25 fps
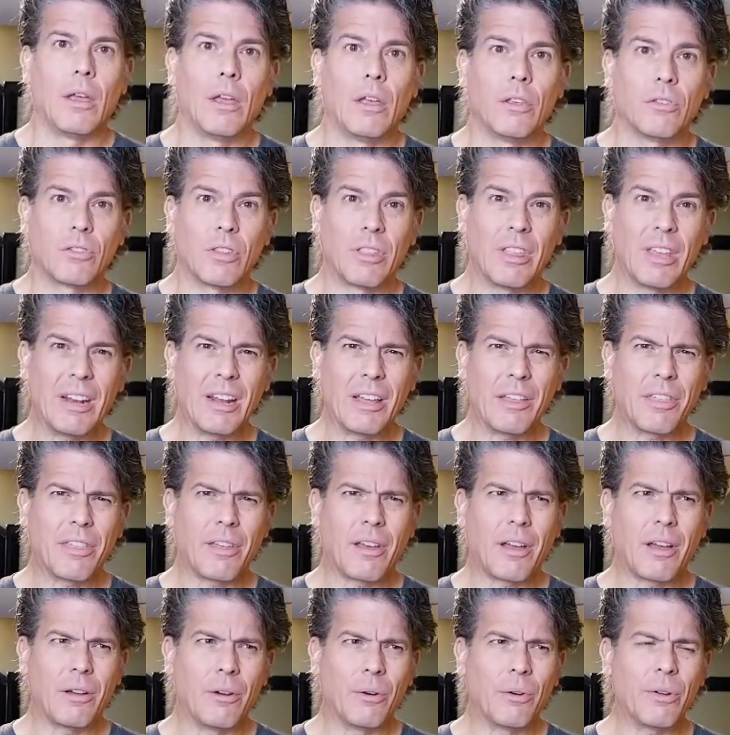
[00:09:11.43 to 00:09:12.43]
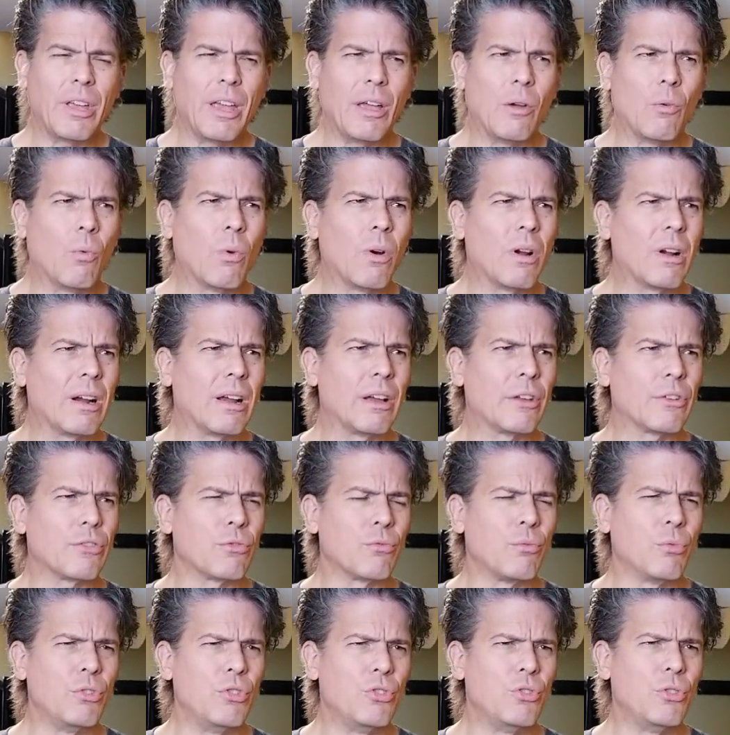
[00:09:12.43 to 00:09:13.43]
So then I thought, okay, where else
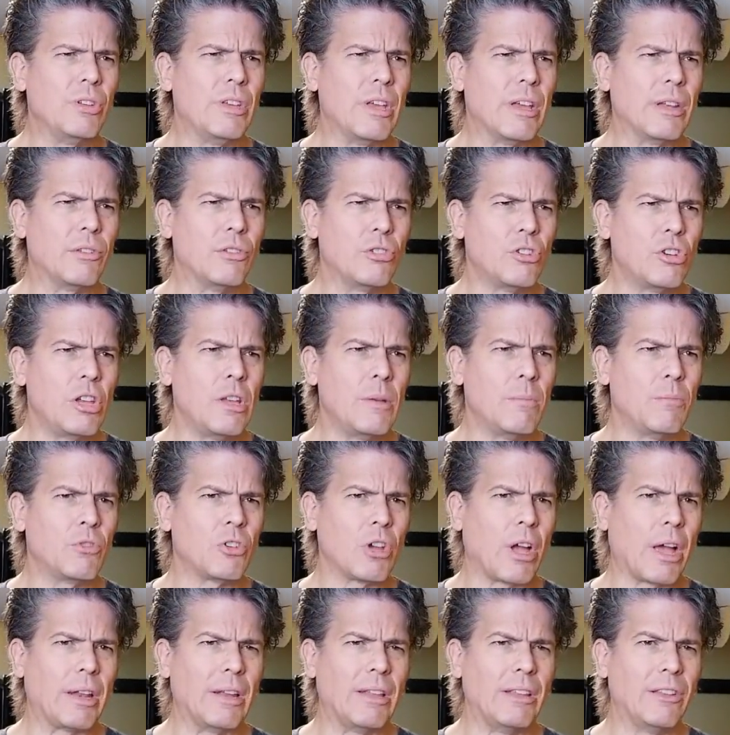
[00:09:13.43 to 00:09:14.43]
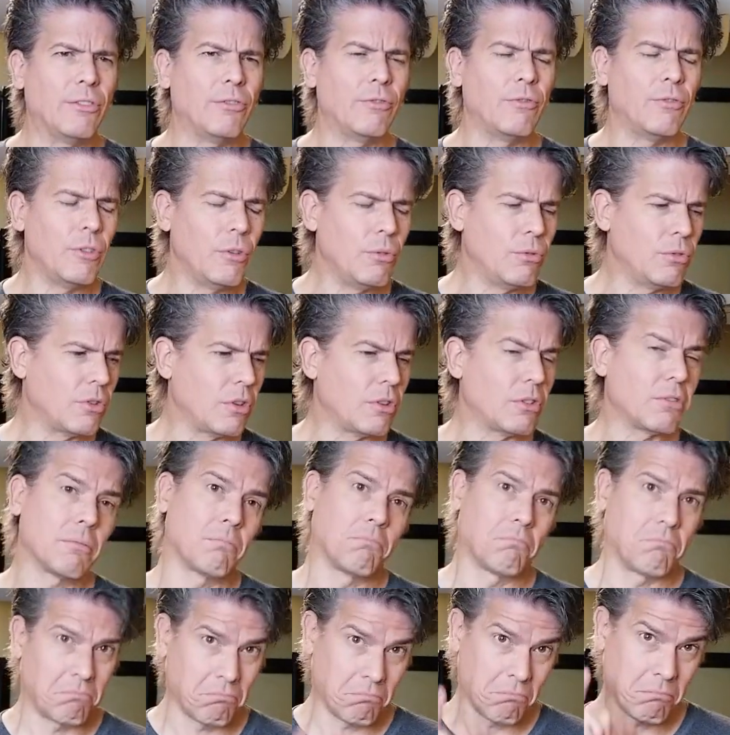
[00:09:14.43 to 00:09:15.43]
would you get cheap Chinese fuses?
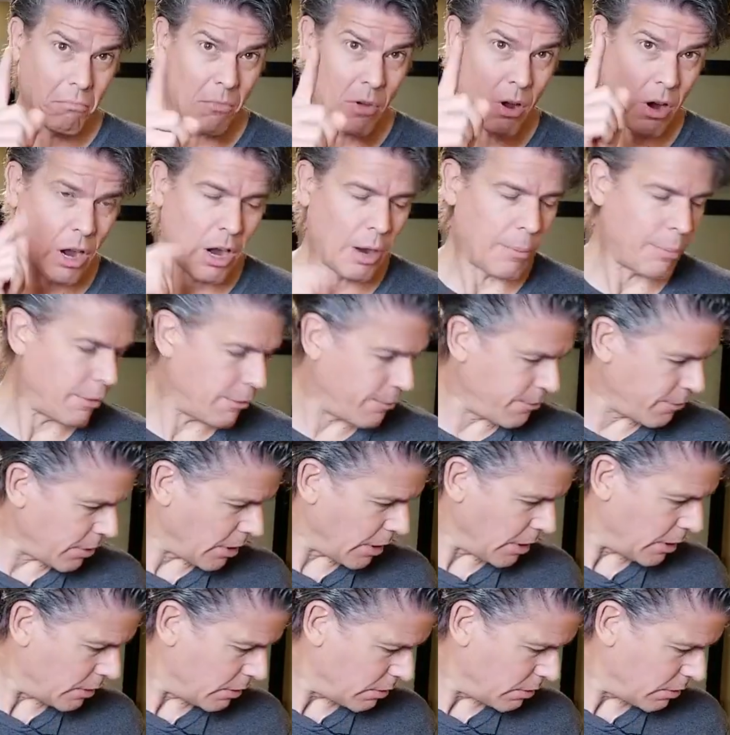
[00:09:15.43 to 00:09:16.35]
Harbor Freight.